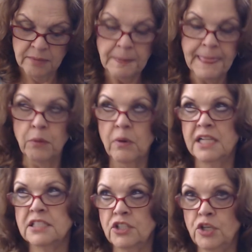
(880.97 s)
Ones,
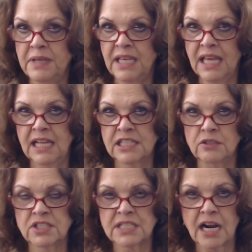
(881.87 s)
new beginnings, new
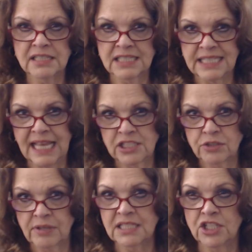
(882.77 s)
starts. Tens,
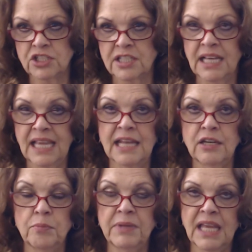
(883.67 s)
transition. Again, new
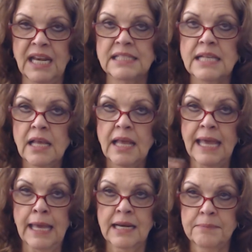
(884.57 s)
beginnings. Add
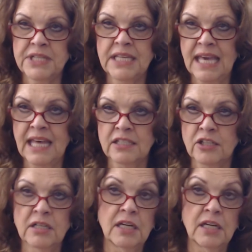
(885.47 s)
them together.